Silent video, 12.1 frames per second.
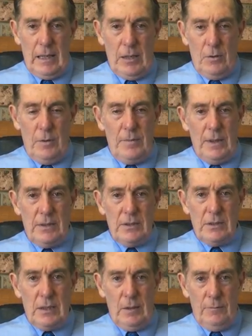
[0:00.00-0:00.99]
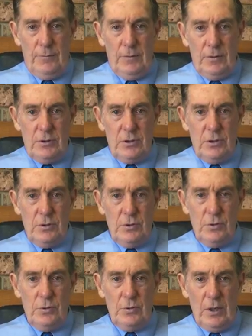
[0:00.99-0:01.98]
I hope that's helpful
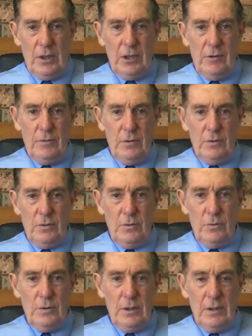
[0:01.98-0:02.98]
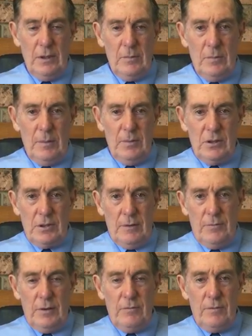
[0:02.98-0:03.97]
to any of you who may be
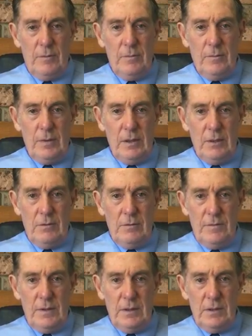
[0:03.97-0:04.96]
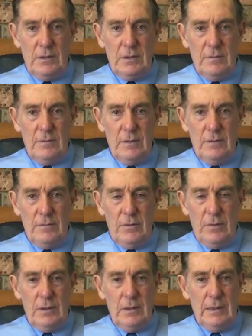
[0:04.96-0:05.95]
suffering from either of these
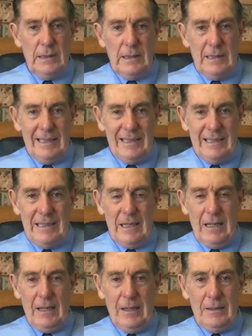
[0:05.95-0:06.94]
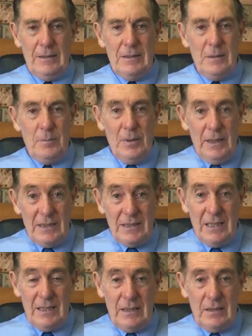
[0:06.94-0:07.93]
very uh,
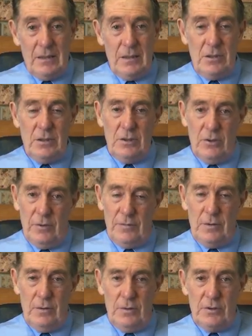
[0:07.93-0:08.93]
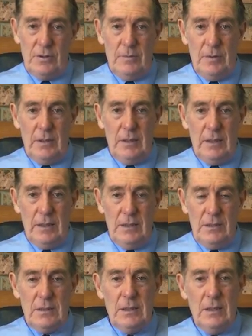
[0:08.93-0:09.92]
debilitating conditions or if you know somebody that
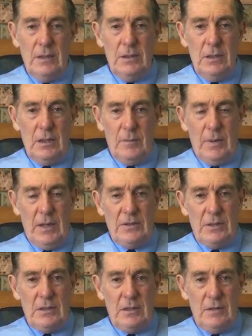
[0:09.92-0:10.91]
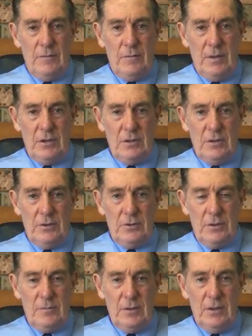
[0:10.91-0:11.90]
is, you can pass this information on
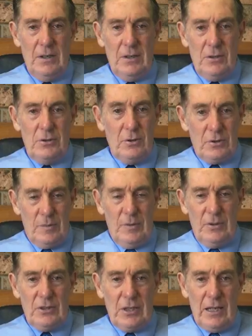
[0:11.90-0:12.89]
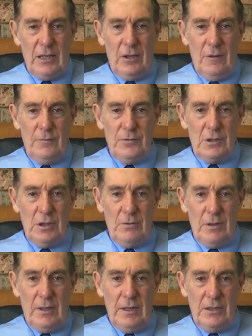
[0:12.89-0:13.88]
to them. Dr. Bill signing off. See
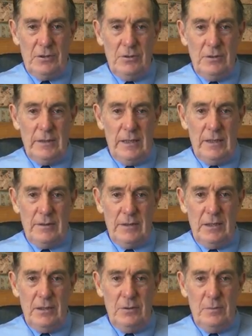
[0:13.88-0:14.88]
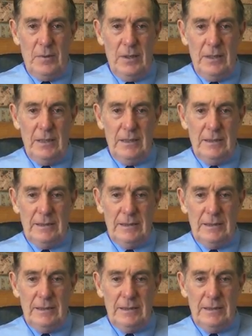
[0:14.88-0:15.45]
you on our next newsletter. Thank you. Bye.